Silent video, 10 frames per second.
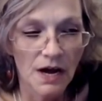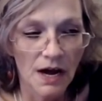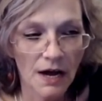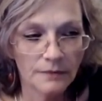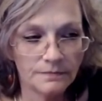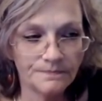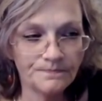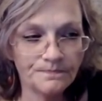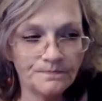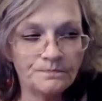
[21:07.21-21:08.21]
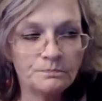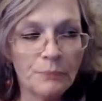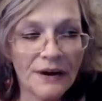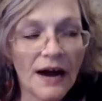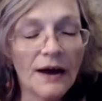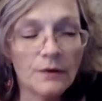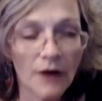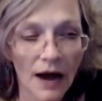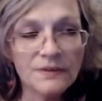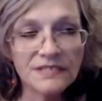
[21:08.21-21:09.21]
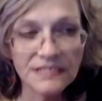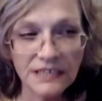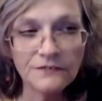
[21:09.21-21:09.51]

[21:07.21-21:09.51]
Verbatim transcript: Um, but I, I was given